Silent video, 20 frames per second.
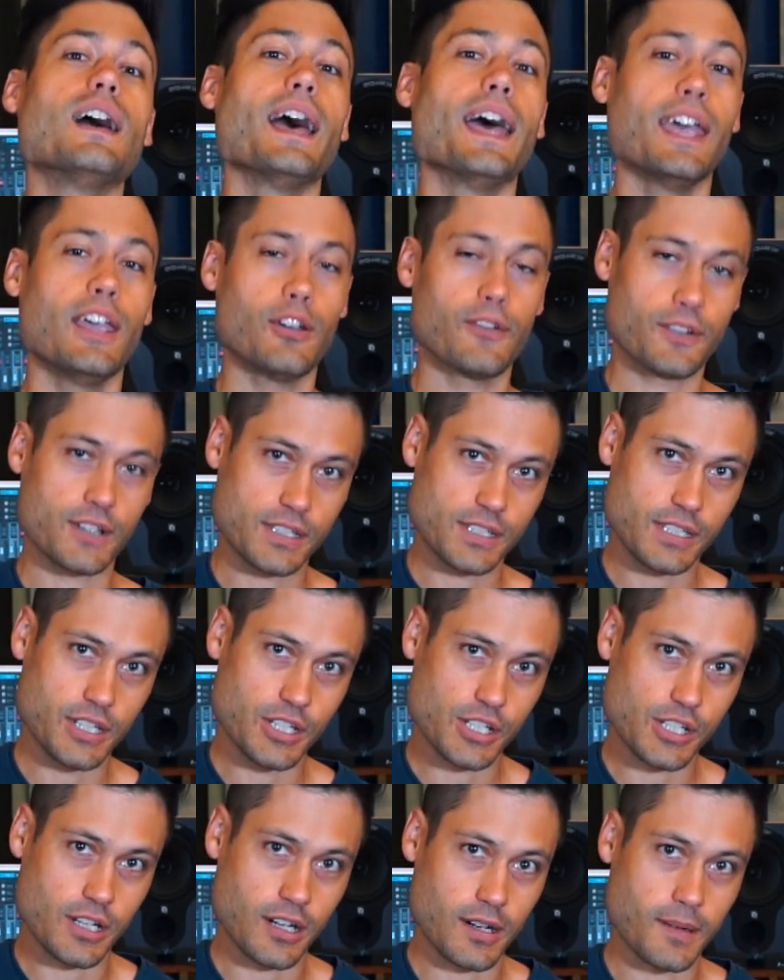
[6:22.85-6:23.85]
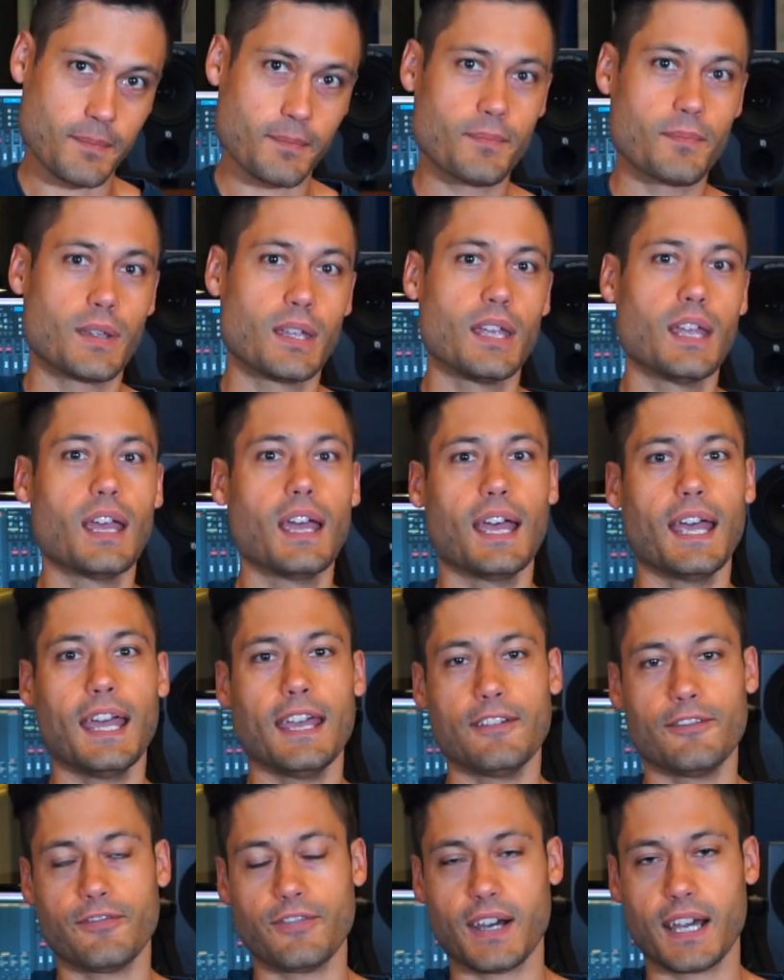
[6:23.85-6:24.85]
A over C sharp,
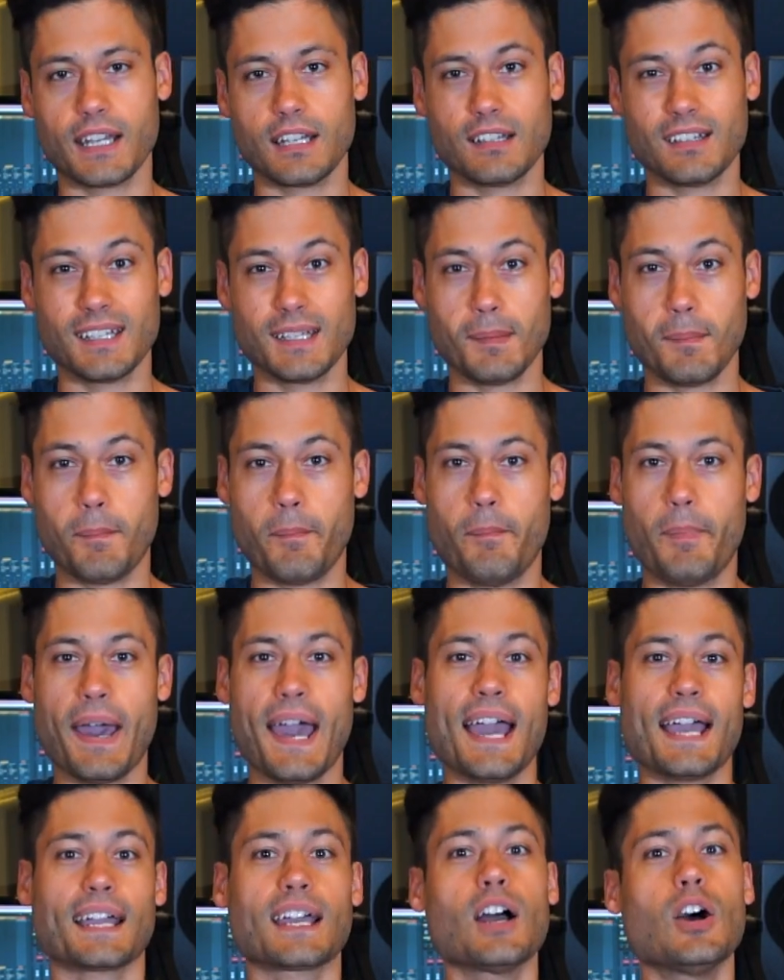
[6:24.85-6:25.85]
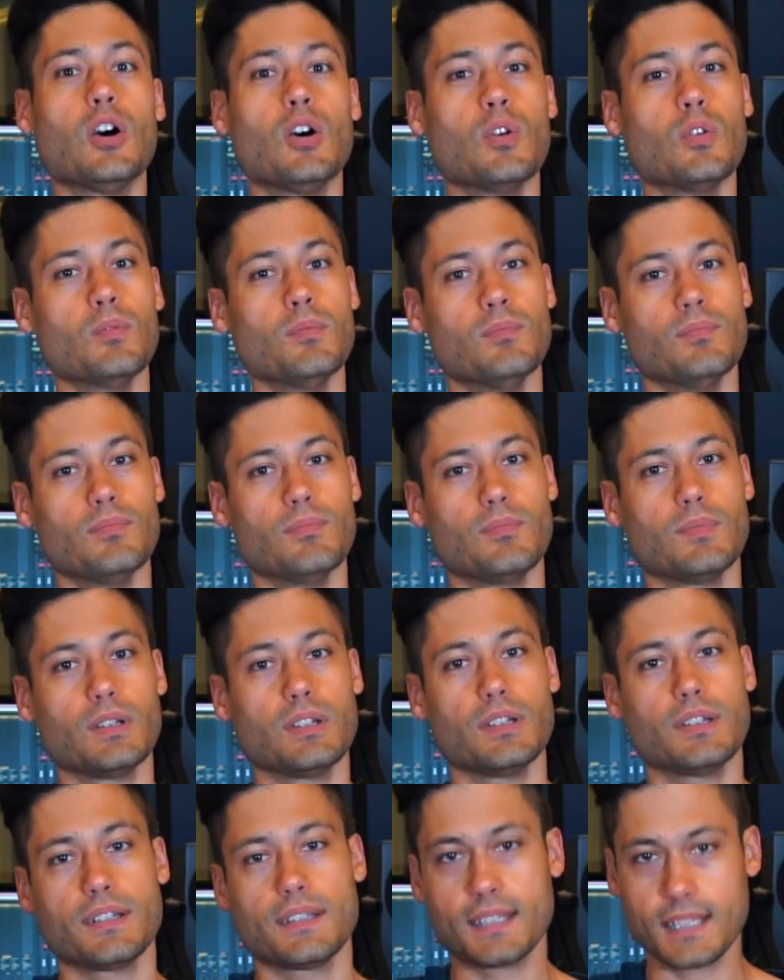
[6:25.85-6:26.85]
and finally back
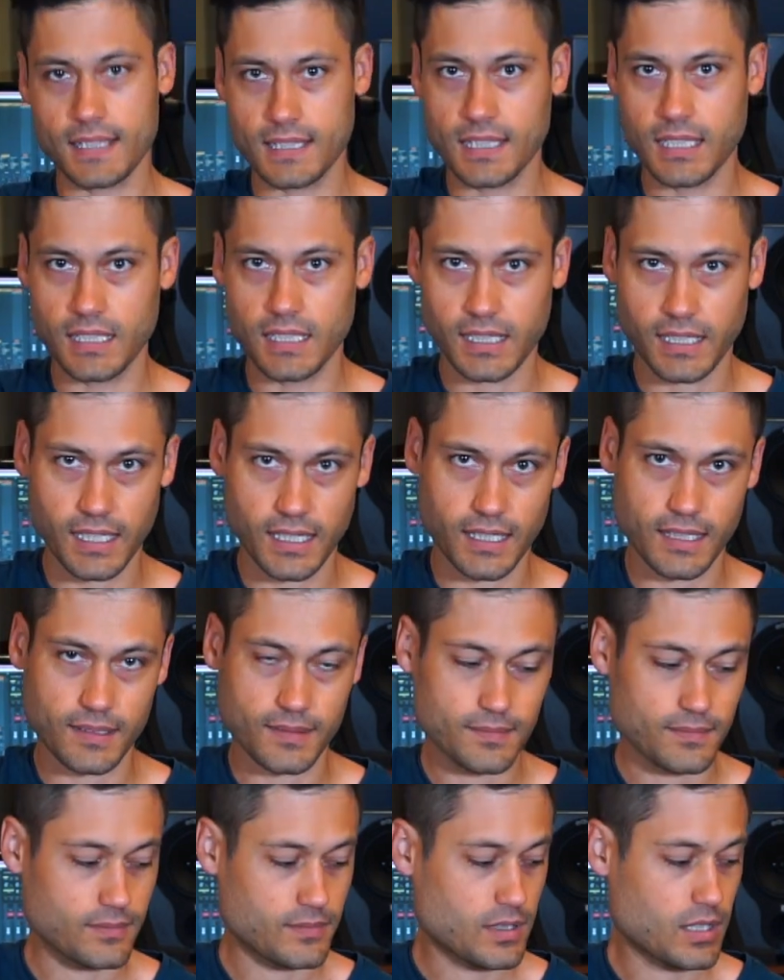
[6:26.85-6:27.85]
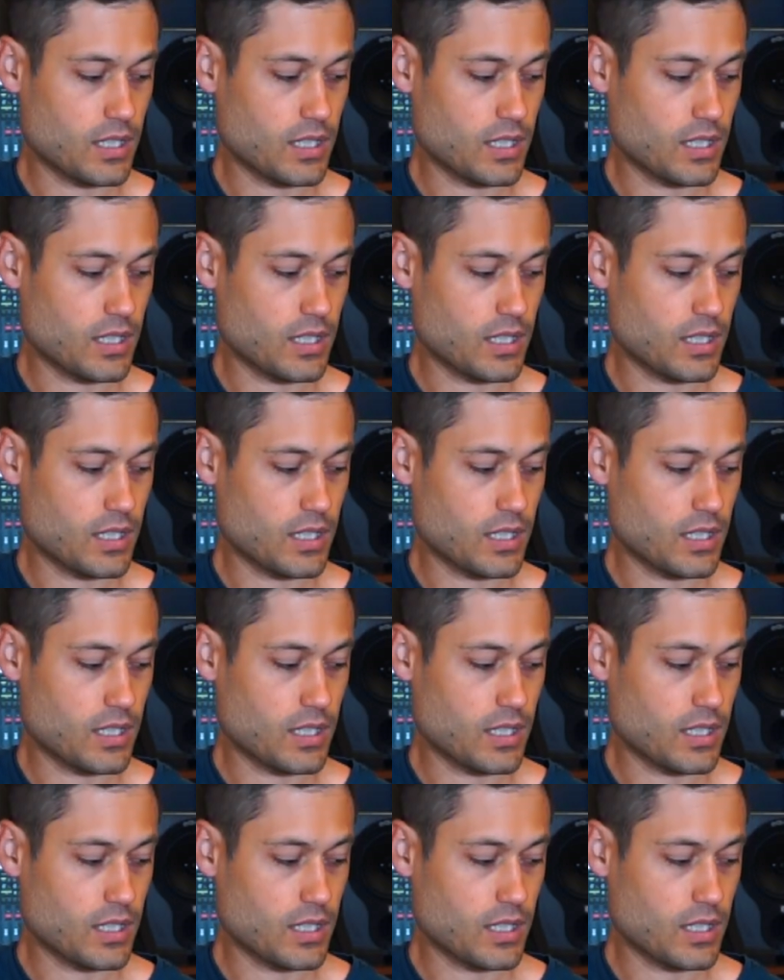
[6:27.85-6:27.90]
home to D again.